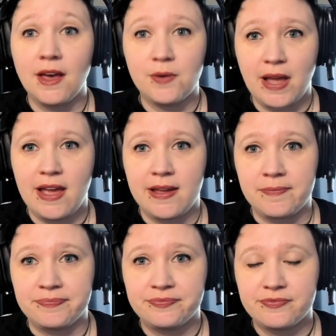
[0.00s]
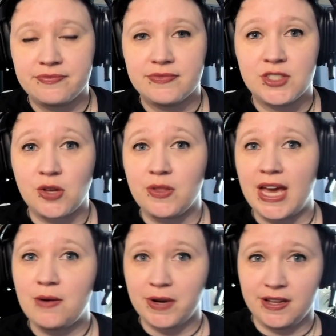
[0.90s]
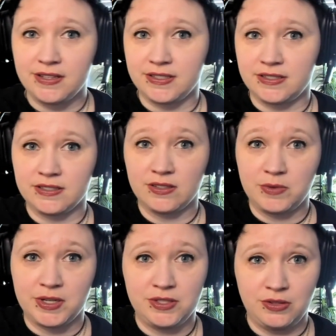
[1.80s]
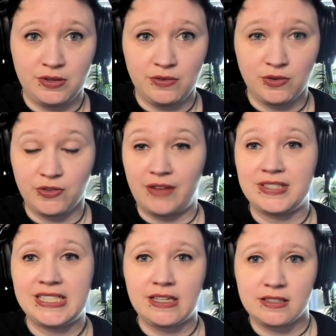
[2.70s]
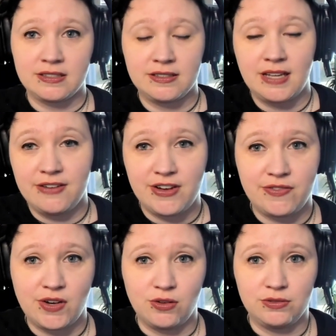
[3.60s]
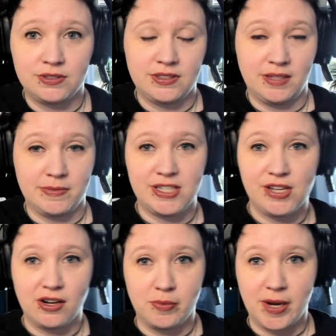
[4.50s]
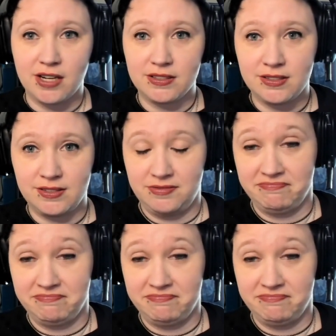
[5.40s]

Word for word: Okay, so that was one, two, three, four, five, six FFOs in my shadow box.